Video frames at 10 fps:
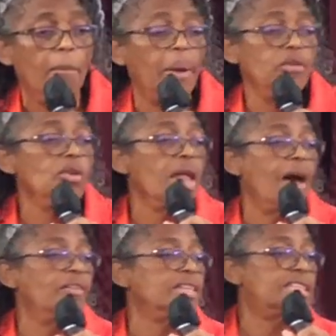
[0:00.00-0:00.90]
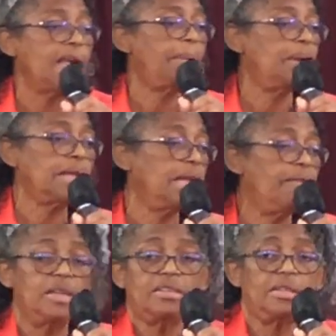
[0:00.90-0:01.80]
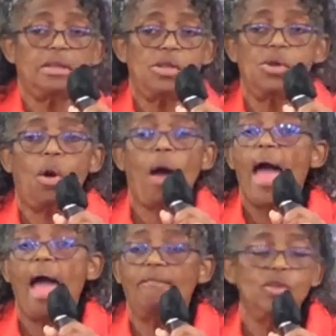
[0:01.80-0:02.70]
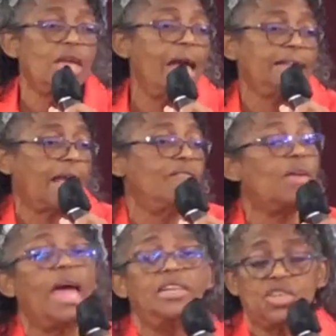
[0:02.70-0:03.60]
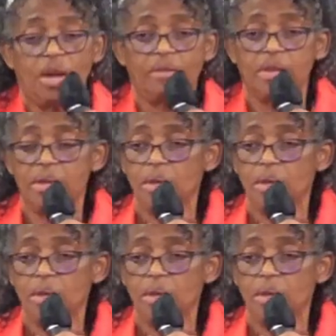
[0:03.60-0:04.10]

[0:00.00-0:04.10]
but if you never accept that gift, you don't have it. You can't take advantage of it.